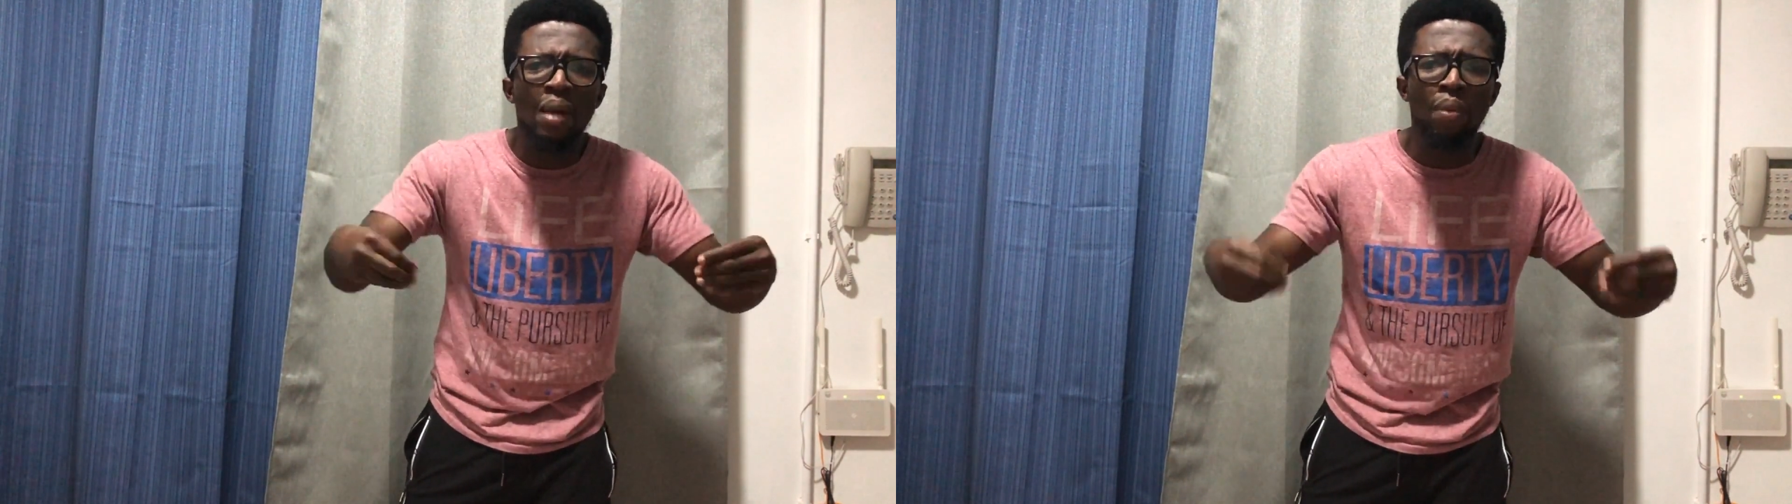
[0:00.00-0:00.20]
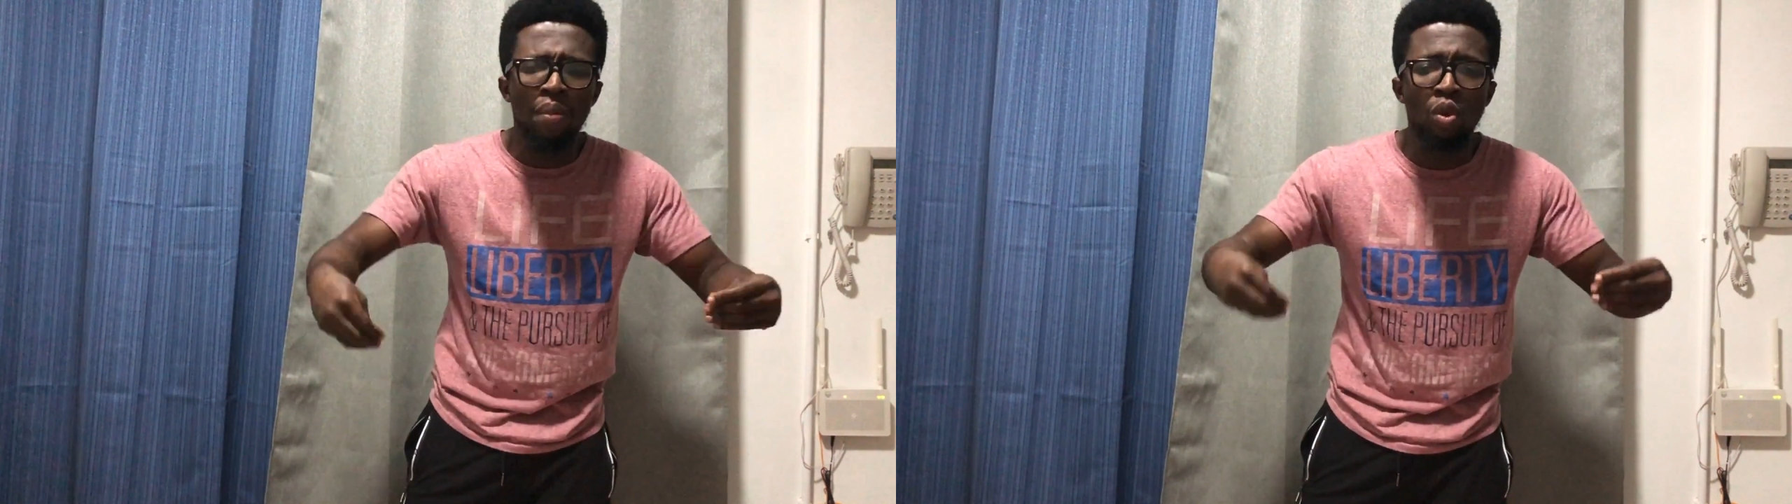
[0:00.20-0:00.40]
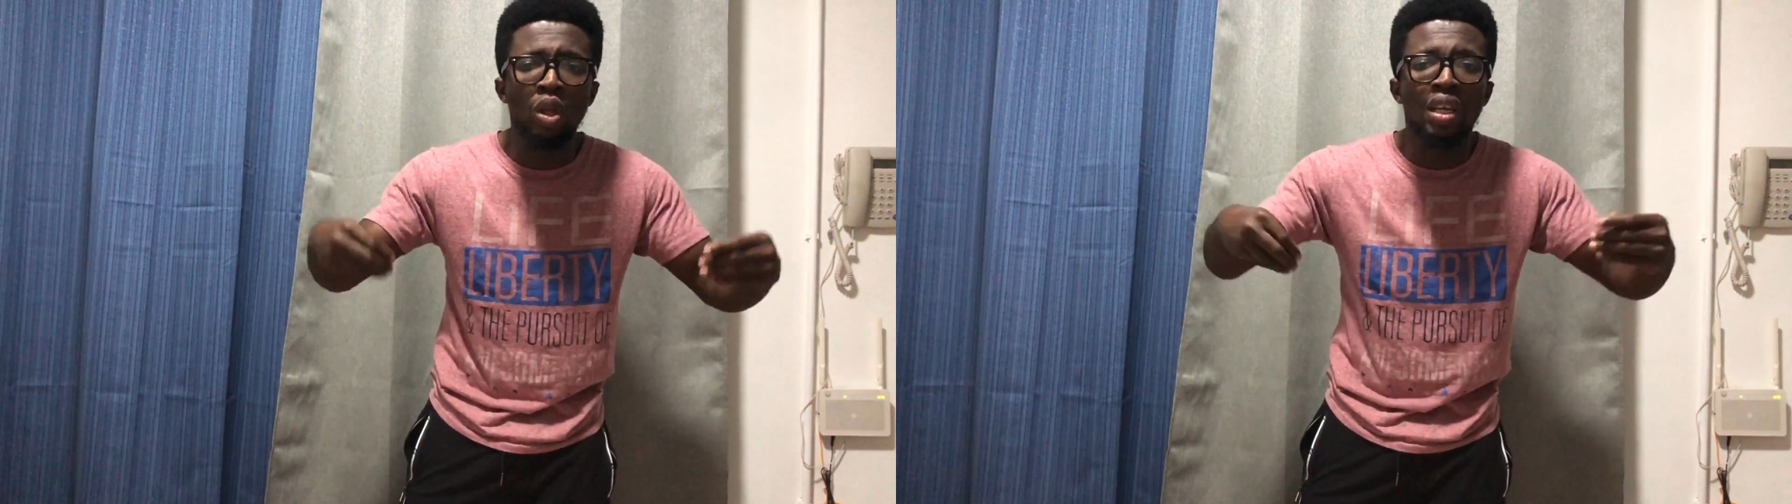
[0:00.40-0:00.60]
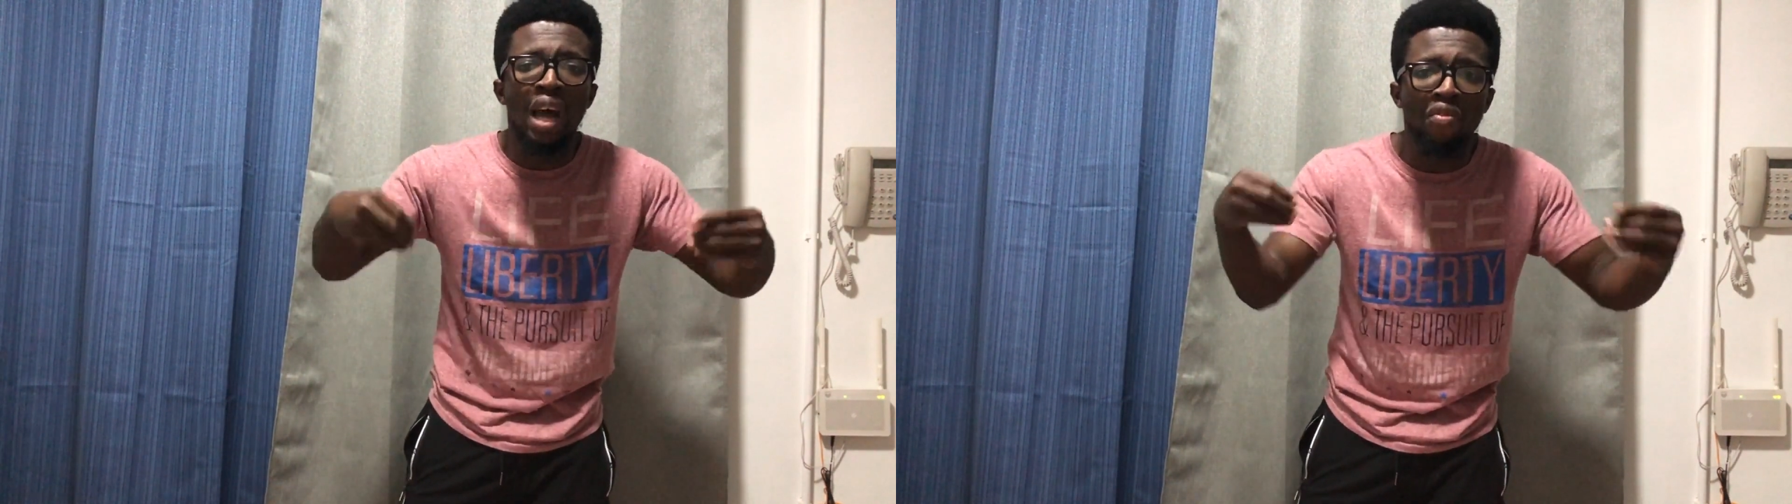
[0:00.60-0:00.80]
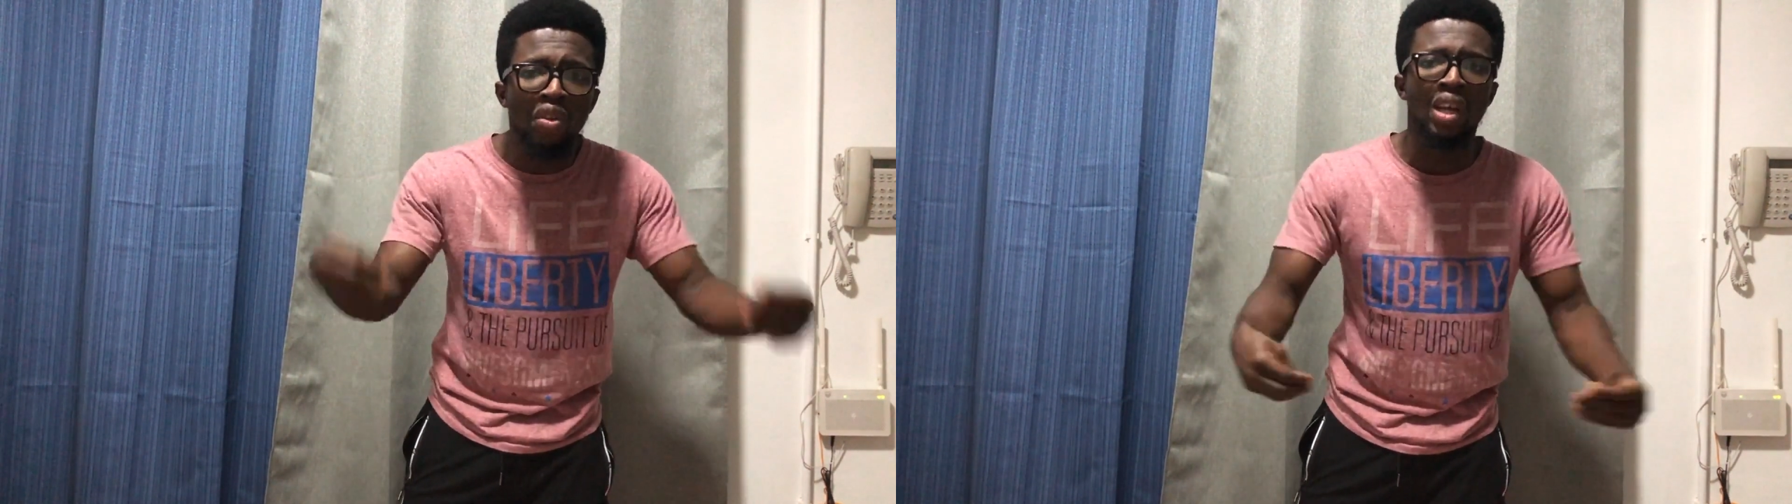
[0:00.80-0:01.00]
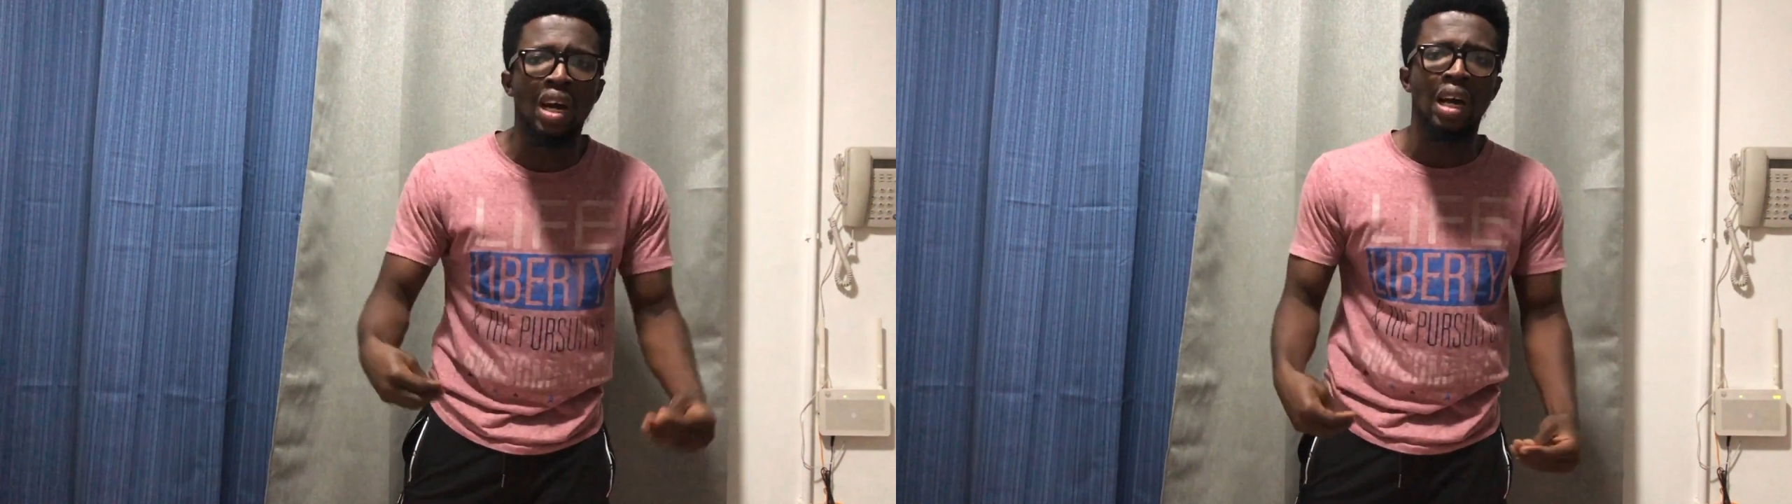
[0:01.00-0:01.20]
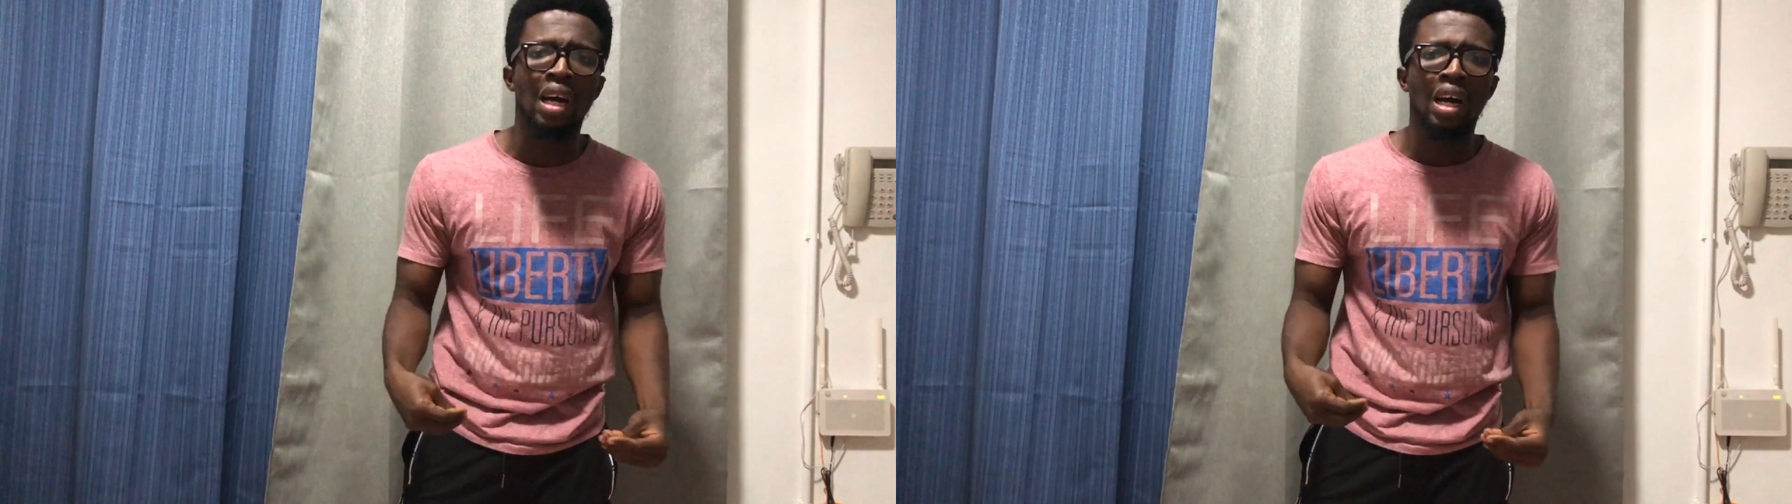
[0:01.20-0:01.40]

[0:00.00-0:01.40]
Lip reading: the people in Africa.